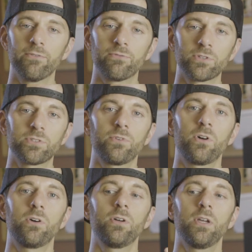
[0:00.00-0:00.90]
First of
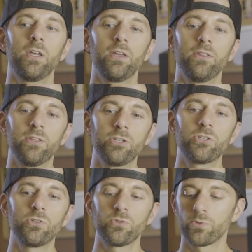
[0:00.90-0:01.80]
all, these
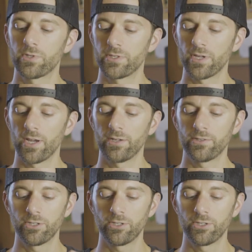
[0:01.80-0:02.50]
shoes were designed